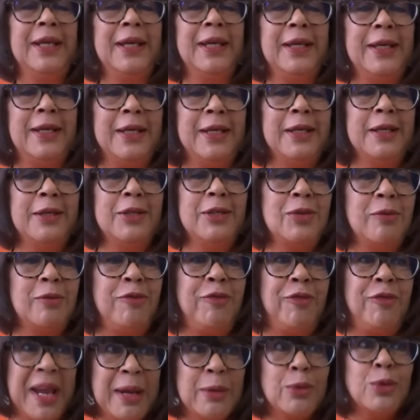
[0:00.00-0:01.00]

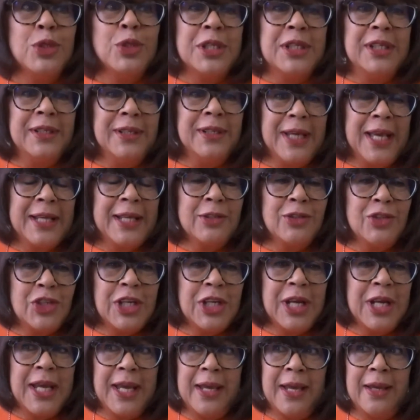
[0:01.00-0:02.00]
founder and
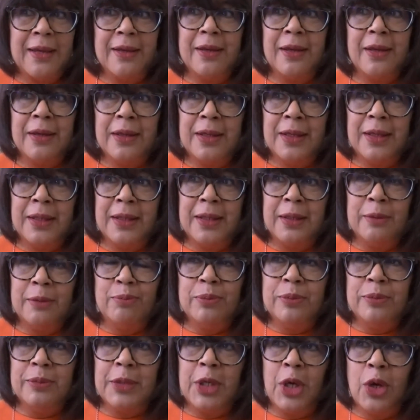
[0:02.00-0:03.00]
chair
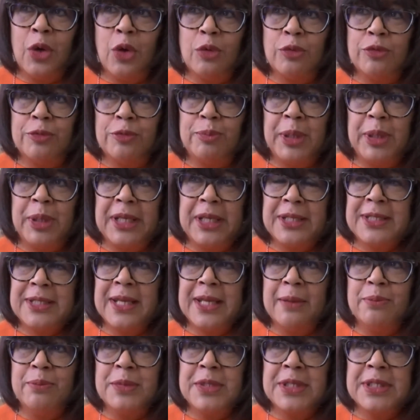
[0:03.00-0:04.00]
of
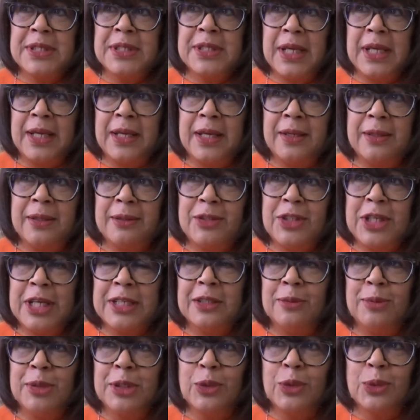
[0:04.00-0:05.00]
Pertemps, a
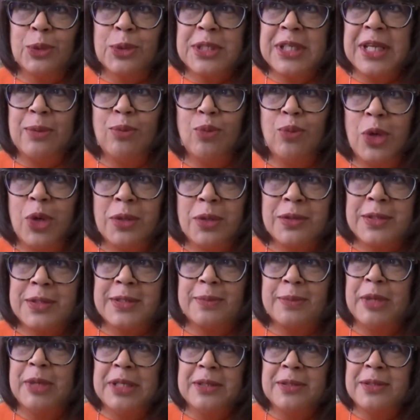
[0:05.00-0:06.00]
gentleman called Tim
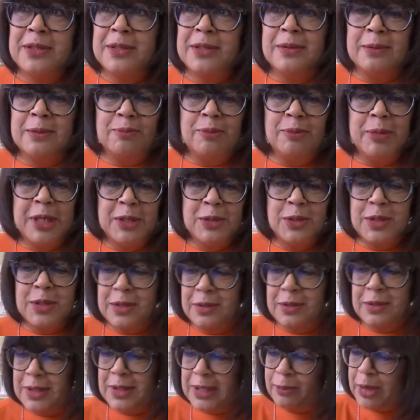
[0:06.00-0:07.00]
Watts.
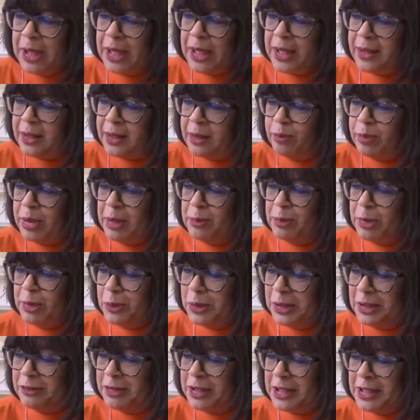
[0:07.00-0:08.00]
Most
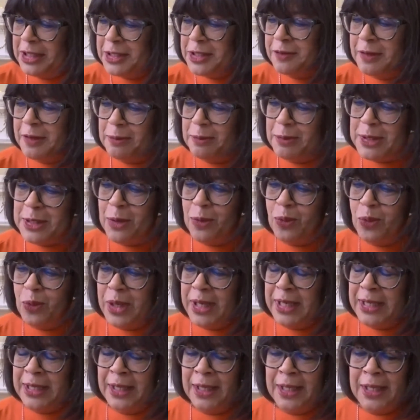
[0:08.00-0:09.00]
people will have heard of him in some
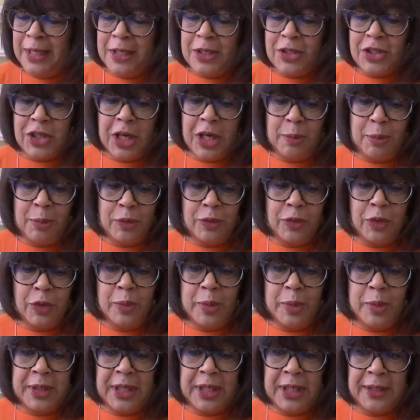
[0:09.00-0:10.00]
way, shape or
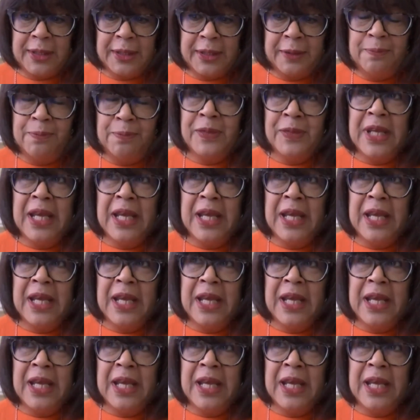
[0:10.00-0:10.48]
form or the other.